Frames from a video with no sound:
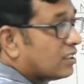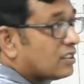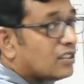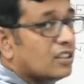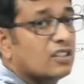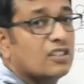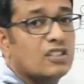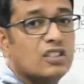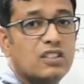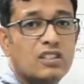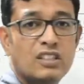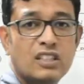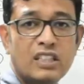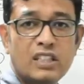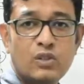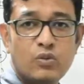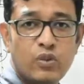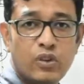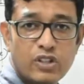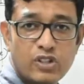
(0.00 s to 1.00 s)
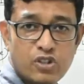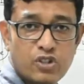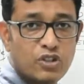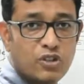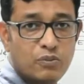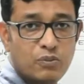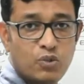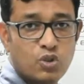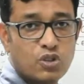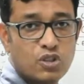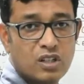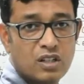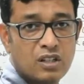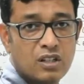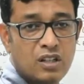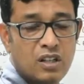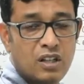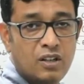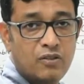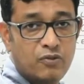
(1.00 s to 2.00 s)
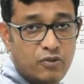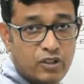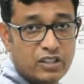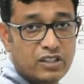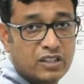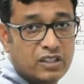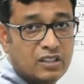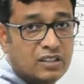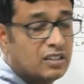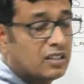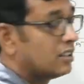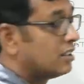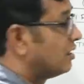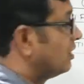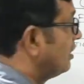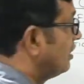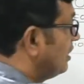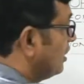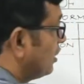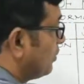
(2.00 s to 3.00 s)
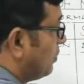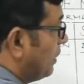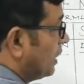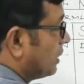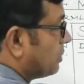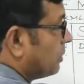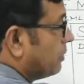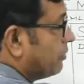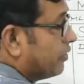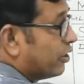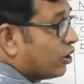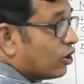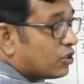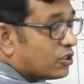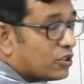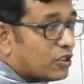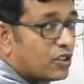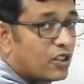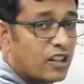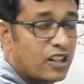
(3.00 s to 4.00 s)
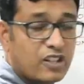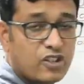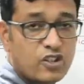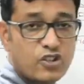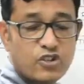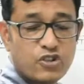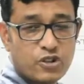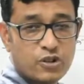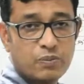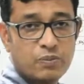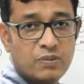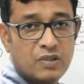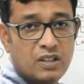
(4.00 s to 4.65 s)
the third equation of motion, which is the displacement velocity relationship,